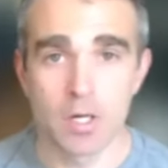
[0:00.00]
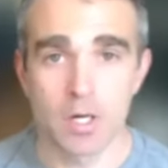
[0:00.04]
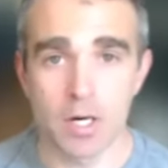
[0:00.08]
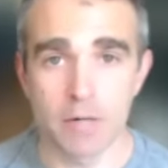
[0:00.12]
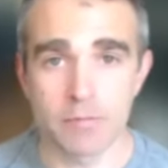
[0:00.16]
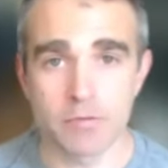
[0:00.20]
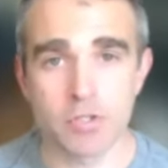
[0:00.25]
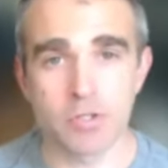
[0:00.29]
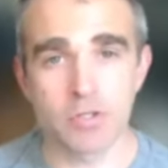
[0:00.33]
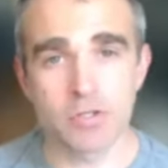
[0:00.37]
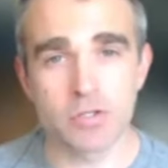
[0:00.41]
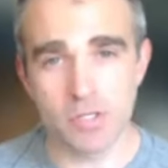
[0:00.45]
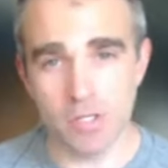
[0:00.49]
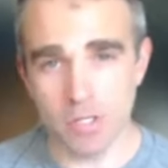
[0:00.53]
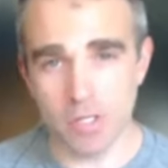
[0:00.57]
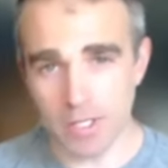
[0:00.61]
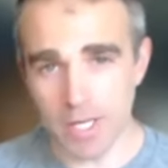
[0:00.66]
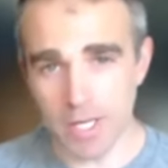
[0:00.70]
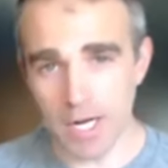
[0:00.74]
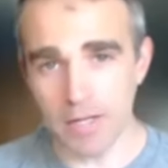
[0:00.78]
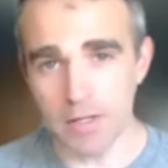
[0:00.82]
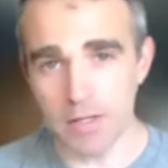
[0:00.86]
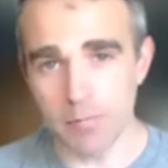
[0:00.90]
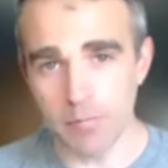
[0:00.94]
So those are
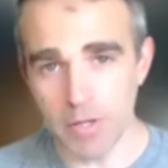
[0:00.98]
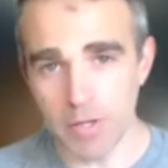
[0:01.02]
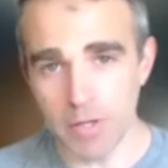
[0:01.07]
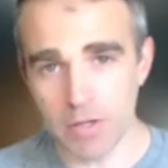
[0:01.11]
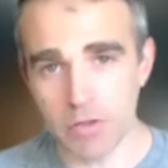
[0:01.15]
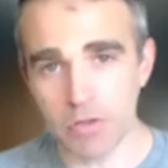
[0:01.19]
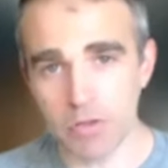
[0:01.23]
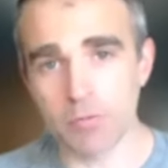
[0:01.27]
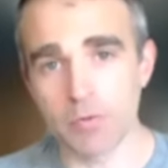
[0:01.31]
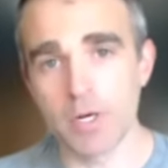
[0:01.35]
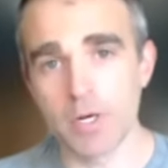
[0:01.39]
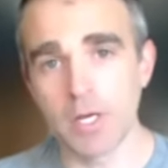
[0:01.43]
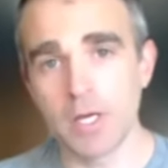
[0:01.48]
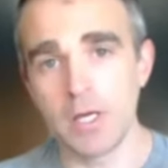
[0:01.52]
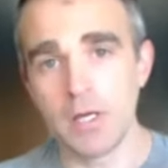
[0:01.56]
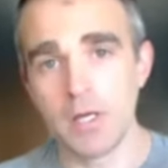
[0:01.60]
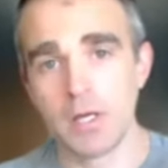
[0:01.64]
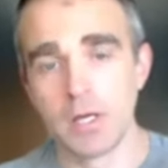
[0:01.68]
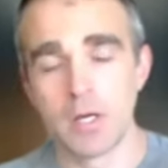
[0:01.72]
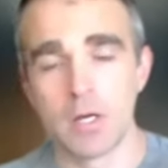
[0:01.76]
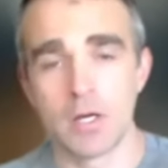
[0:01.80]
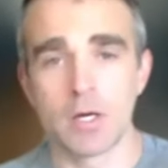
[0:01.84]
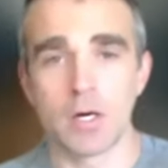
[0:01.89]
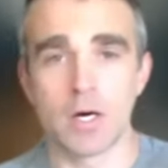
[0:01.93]
kind of the big
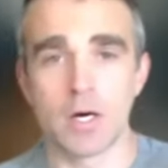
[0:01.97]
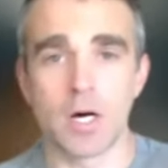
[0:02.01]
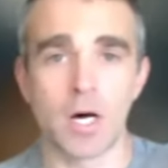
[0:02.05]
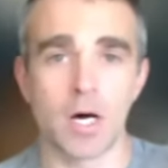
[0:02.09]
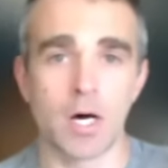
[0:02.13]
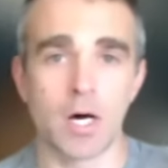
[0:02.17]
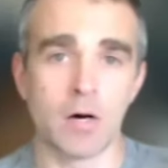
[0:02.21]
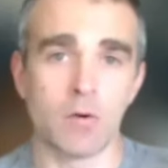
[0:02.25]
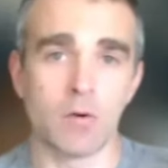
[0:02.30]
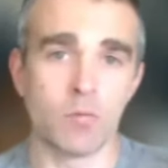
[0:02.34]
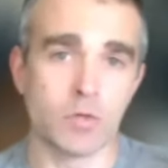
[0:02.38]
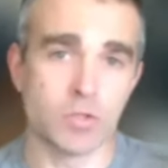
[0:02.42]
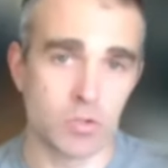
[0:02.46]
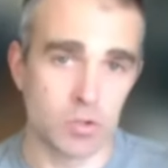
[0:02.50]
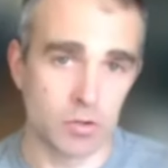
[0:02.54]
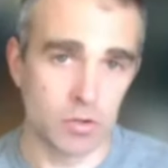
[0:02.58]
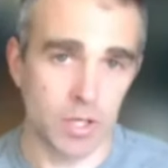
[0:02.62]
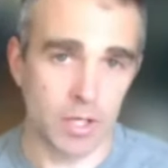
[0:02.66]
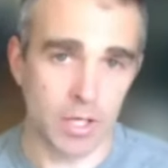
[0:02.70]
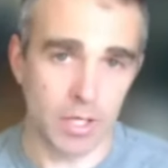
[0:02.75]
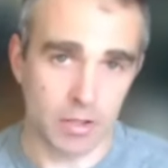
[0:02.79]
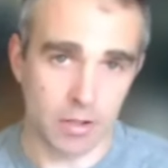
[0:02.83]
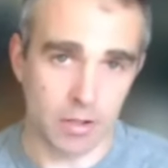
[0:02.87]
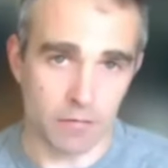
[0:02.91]
three. We do
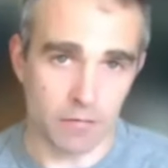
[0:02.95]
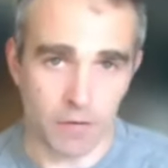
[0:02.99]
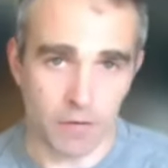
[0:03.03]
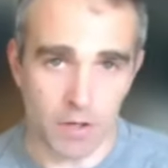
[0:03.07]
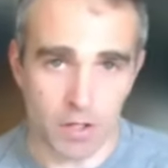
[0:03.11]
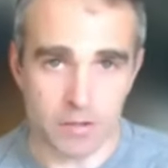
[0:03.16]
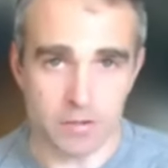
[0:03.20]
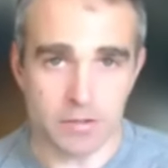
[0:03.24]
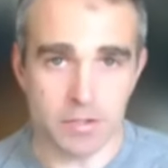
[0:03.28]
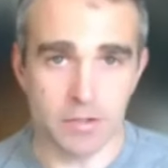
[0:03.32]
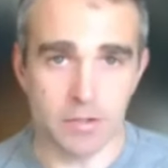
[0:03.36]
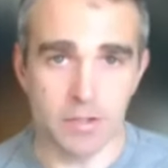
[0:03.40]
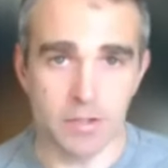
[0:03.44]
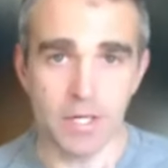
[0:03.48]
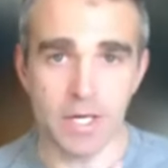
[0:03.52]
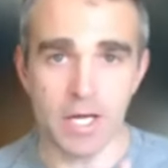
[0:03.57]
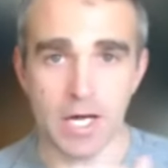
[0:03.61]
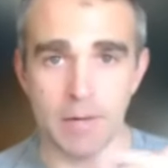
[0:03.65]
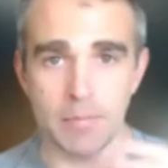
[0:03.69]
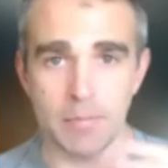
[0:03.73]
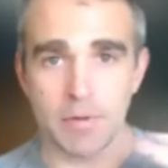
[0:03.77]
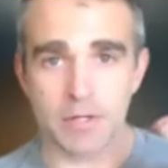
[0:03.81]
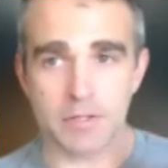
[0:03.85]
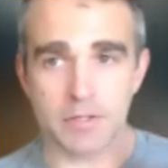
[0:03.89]
look at the volatility
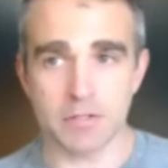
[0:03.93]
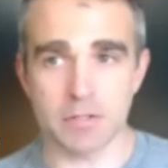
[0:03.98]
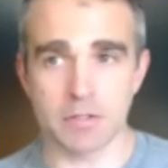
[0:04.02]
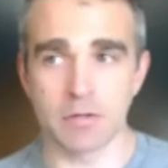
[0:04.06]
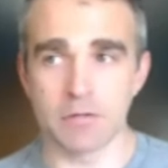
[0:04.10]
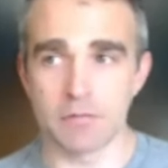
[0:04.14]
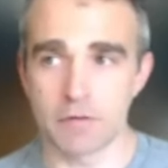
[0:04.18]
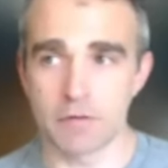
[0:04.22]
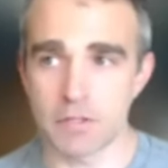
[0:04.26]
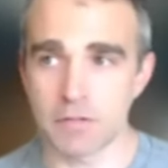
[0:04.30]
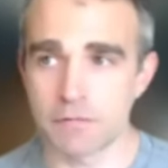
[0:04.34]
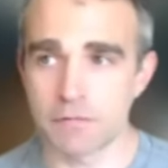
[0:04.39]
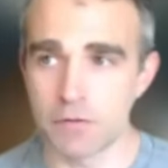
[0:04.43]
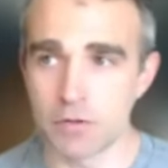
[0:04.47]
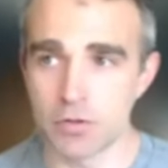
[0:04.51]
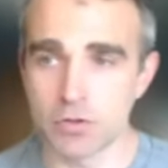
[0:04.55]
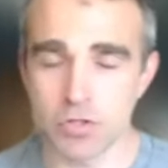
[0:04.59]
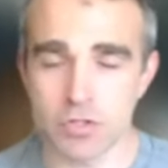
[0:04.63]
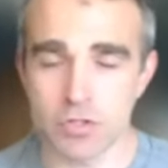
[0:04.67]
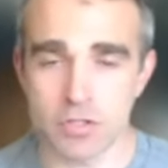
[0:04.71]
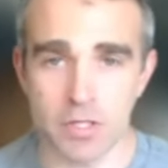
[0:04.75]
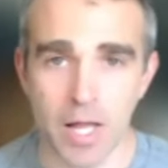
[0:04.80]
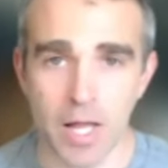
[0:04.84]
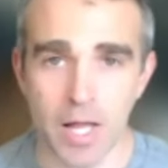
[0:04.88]
complex, so the VIX
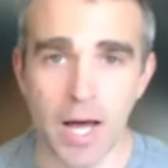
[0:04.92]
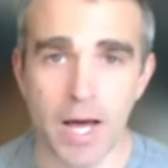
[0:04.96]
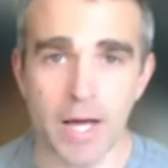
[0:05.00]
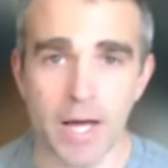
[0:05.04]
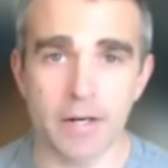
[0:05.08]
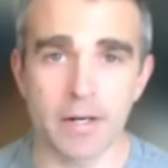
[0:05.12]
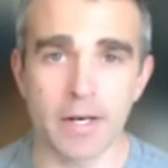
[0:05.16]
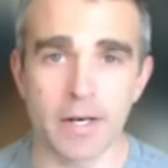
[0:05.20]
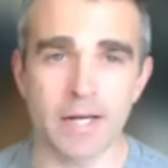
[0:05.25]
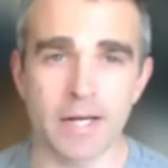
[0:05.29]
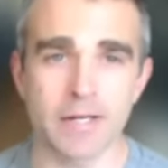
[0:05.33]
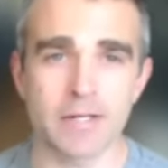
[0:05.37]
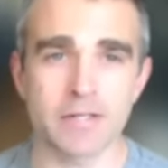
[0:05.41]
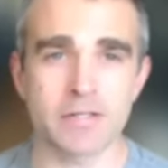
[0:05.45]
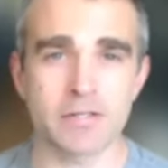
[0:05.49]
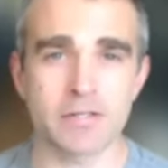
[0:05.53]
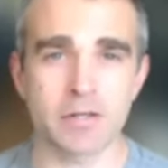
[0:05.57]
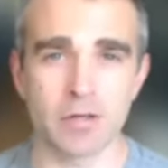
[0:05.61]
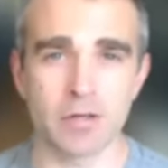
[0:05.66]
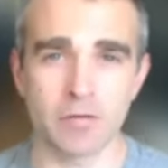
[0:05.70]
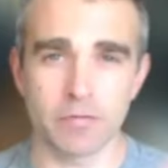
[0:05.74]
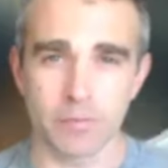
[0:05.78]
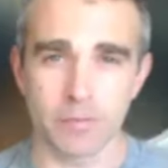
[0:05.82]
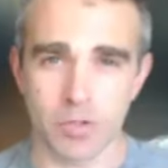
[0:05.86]
futures a lot, not
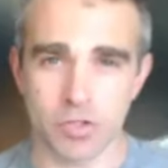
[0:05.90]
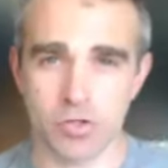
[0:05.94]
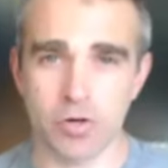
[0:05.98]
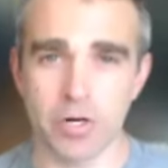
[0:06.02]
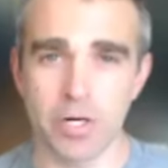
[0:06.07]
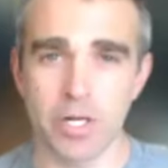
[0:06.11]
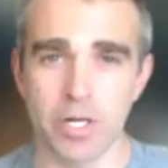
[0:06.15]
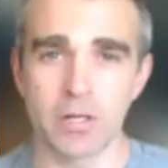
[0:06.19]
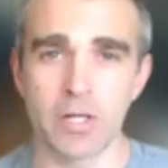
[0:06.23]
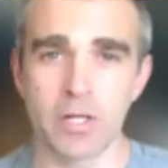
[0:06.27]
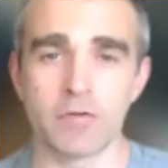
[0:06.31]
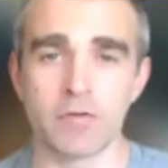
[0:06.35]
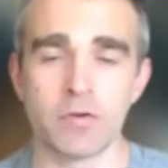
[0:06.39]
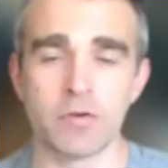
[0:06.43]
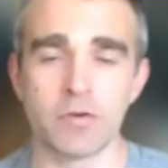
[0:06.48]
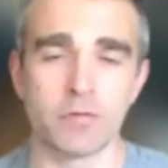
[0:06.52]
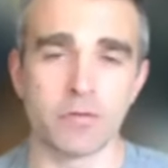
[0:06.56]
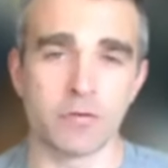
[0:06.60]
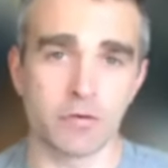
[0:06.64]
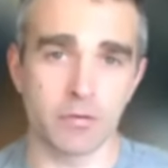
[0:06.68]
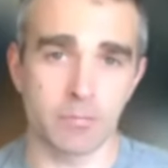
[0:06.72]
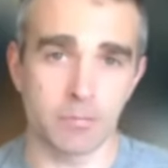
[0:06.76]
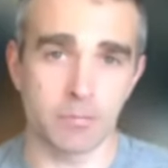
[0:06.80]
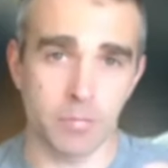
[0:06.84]
necessarily from a trading level,
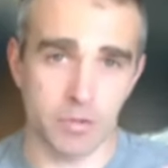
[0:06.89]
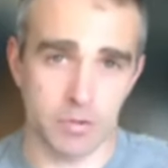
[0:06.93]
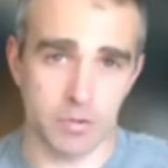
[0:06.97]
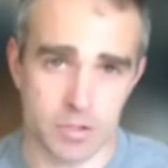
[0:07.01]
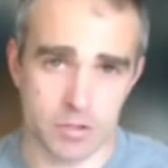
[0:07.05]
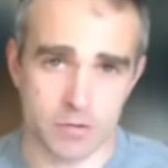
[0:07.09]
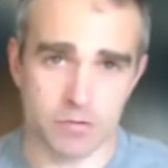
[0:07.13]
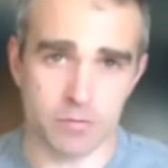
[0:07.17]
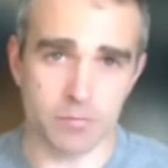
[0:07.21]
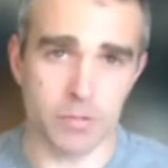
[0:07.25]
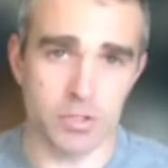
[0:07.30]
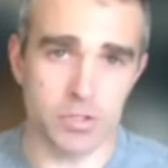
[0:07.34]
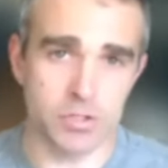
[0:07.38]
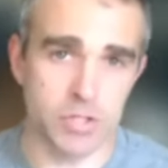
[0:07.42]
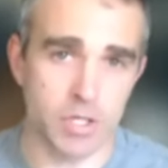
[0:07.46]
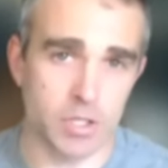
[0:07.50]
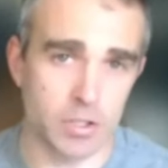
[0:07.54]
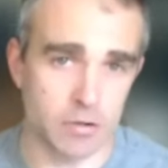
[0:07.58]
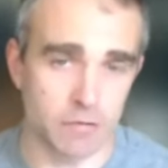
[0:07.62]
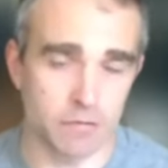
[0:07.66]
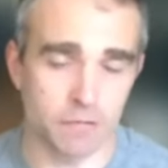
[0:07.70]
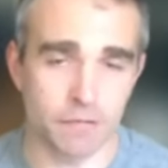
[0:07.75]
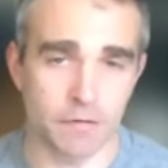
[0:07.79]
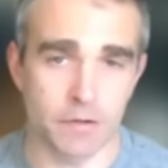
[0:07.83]
but just from a
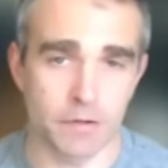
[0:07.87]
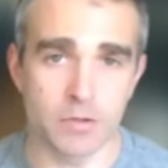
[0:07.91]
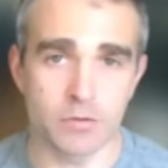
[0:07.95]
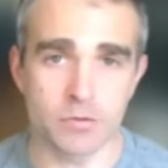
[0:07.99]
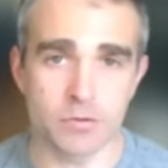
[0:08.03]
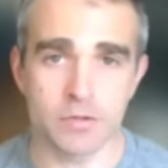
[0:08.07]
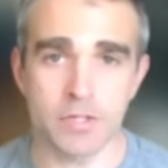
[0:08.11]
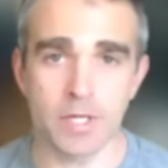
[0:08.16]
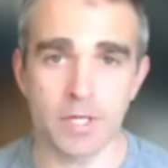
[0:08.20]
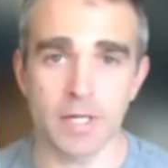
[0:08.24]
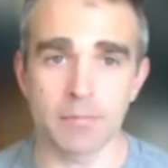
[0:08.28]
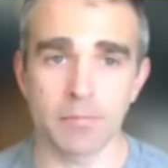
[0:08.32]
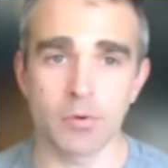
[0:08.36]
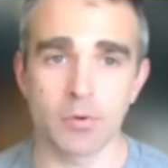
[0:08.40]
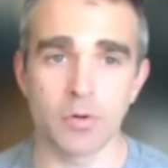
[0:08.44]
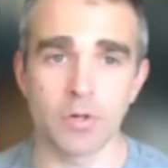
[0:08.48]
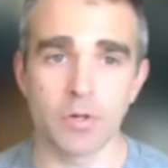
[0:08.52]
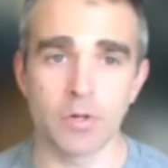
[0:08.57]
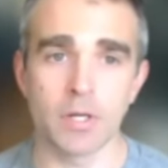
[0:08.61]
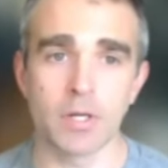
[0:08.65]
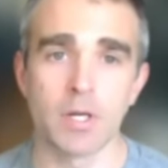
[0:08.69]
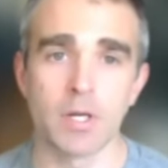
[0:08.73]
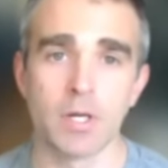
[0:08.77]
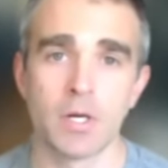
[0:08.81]
general flow
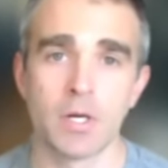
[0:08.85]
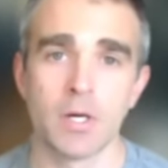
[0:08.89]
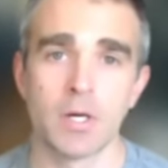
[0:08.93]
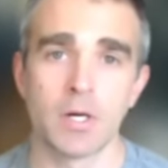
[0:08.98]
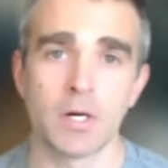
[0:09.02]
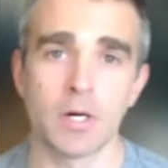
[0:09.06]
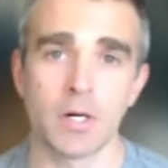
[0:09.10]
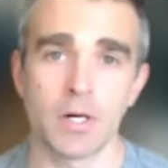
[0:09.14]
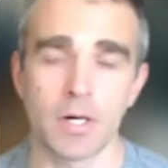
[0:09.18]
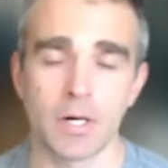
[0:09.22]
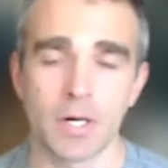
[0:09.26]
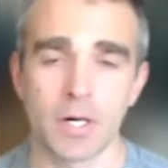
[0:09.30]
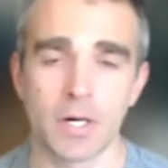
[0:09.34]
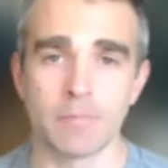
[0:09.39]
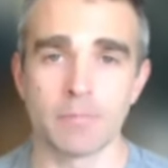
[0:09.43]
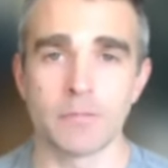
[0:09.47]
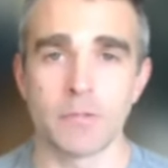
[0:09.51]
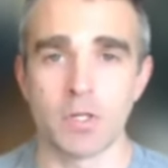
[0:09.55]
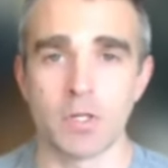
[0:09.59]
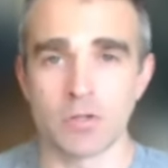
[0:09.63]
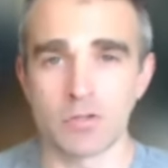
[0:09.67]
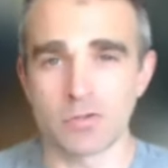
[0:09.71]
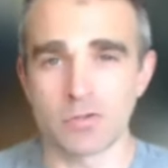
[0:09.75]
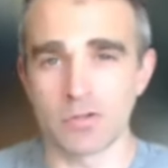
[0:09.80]
standpoint,
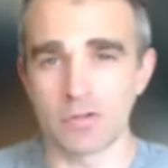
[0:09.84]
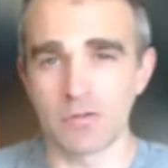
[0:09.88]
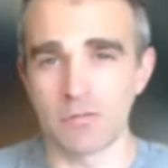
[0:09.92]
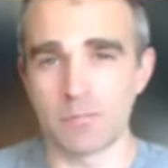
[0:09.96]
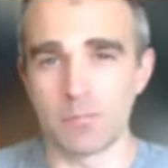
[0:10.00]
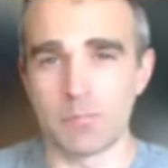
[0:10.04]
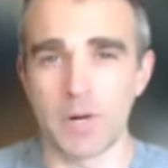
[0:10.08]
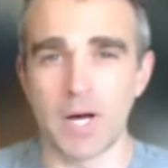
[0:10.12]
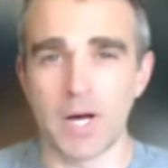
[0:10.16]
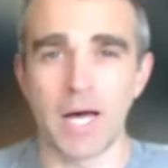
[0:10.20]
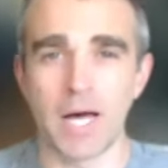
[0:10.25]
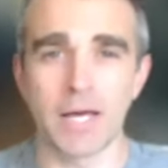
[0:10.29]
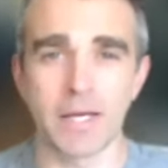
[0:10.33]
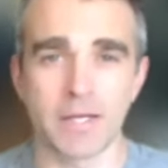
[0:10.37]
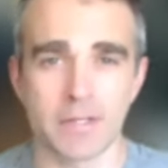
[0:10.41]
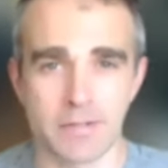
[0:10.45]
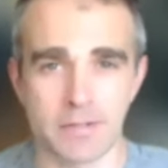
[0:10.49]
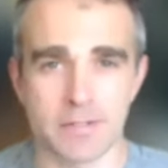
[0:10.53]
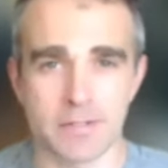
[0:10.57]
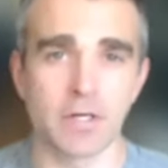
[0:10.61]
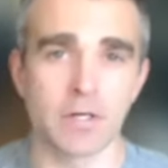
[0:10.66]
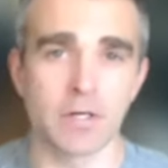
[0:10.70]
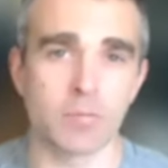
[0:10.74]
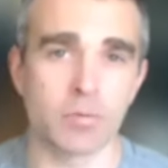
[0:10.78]
sort of buying and selling